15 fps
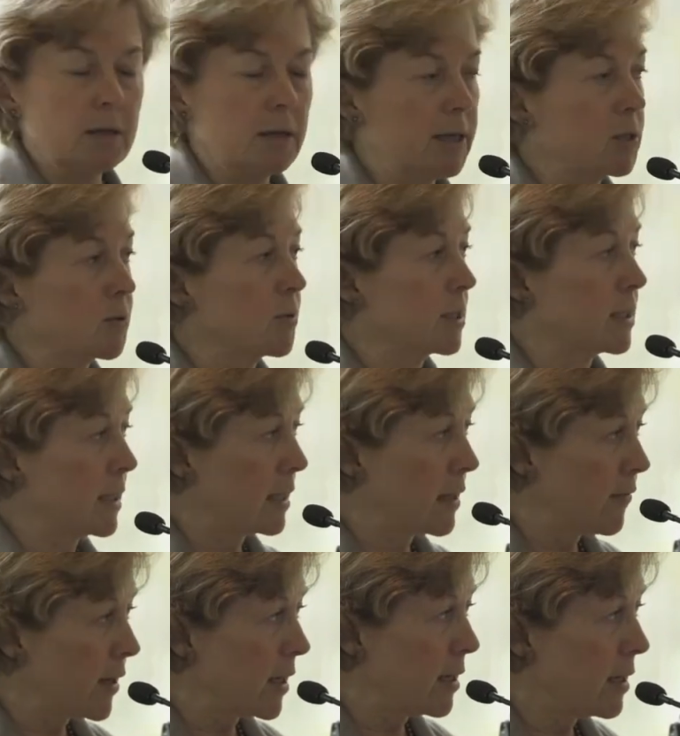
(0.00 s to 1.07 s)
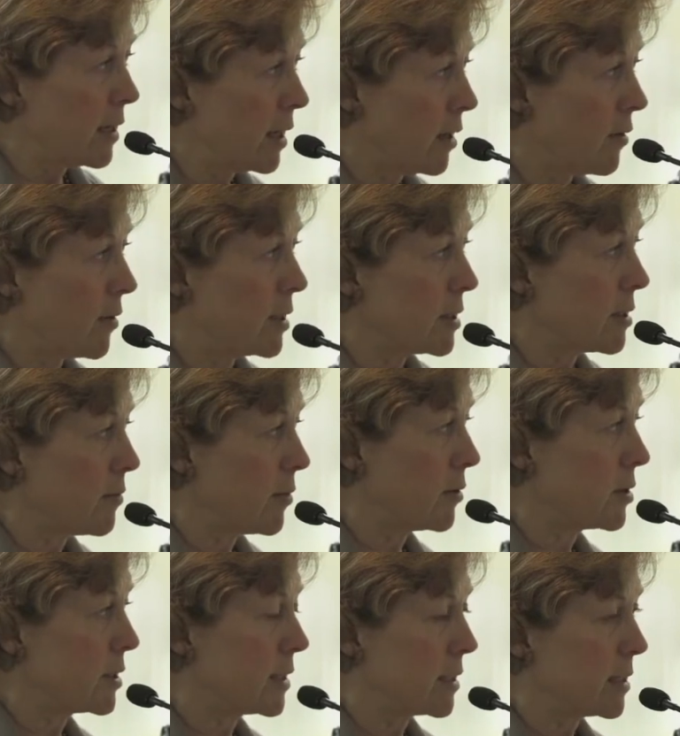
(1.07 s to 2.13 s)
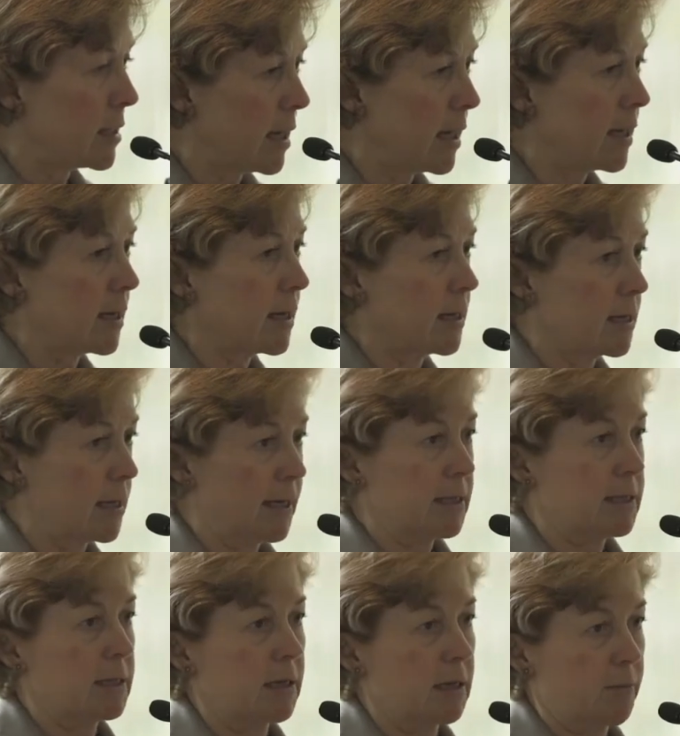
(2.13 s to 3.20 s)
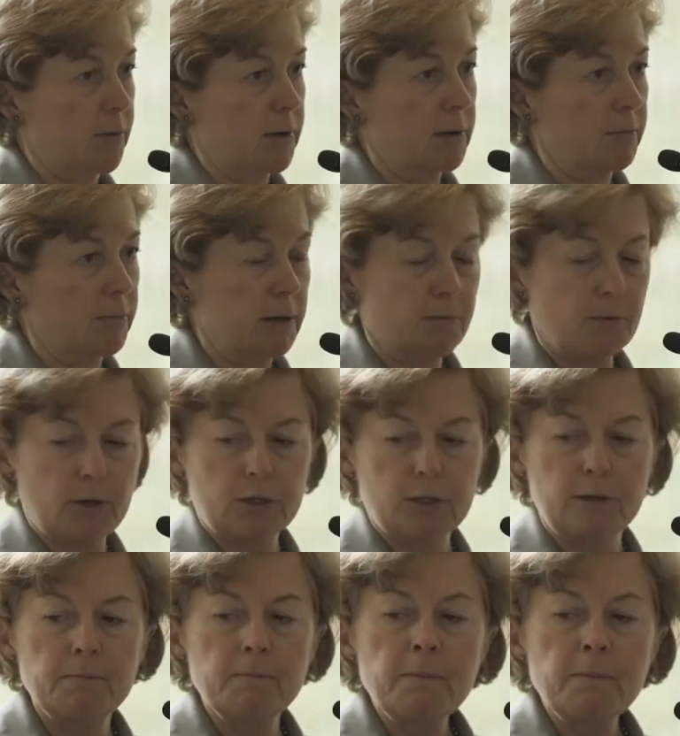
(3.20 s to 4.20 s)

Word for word: led to a significant decrease in both systolic and diastolic blood pressure.